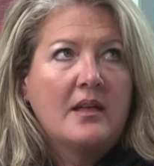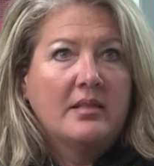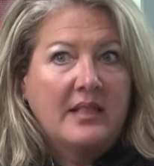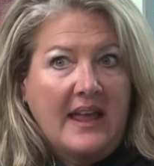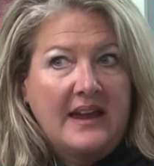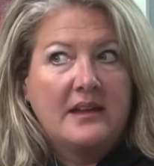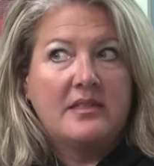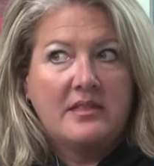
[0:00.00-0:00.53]

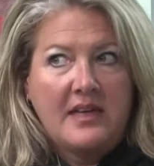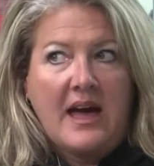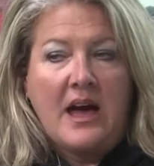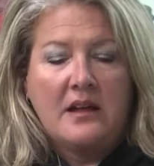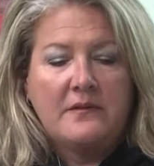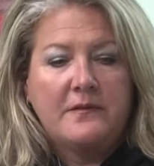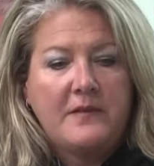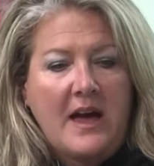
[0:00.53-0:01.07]
like
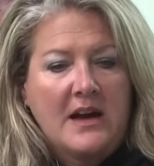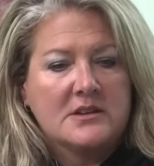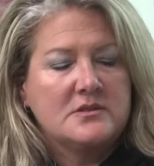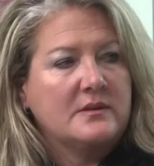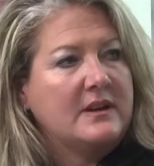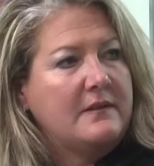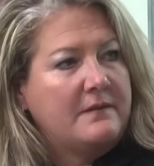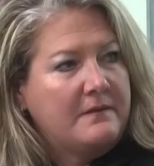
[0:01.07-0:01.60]
that,
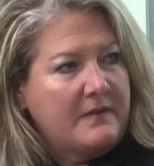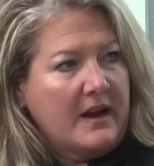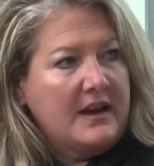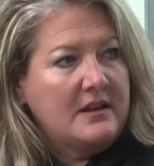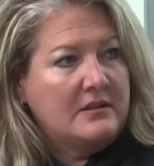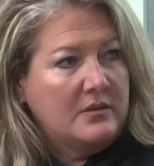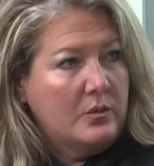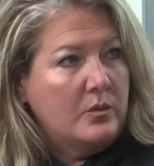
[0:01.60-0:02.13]
actually
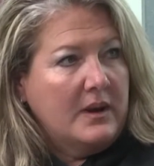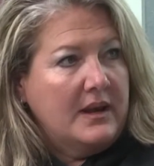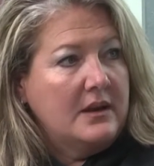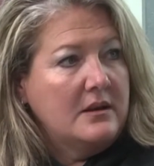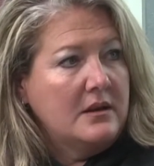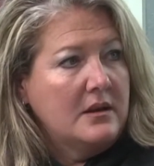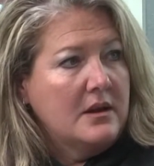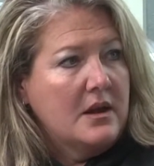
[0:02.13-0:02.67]
fight to
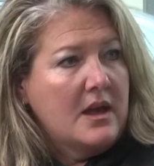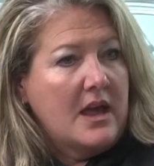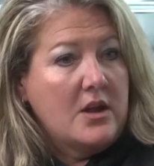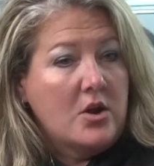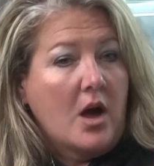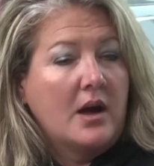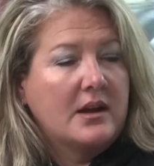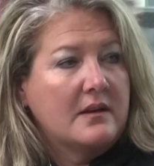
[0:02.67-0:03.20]
win
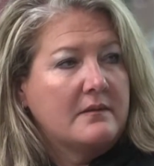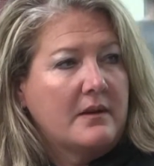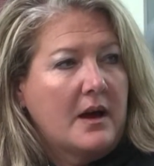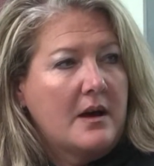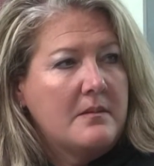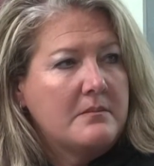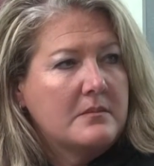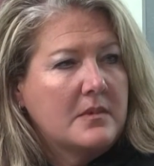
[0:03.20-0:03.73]
and not give
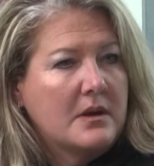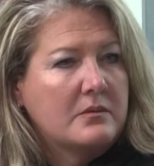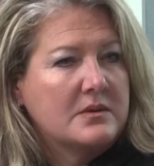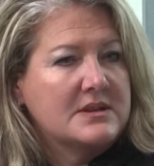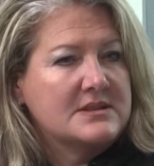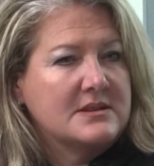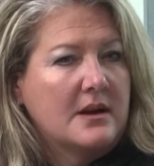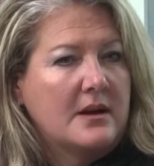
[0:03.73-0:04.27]
up. It
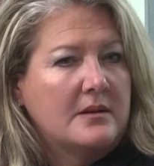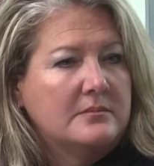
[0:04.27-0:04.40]
was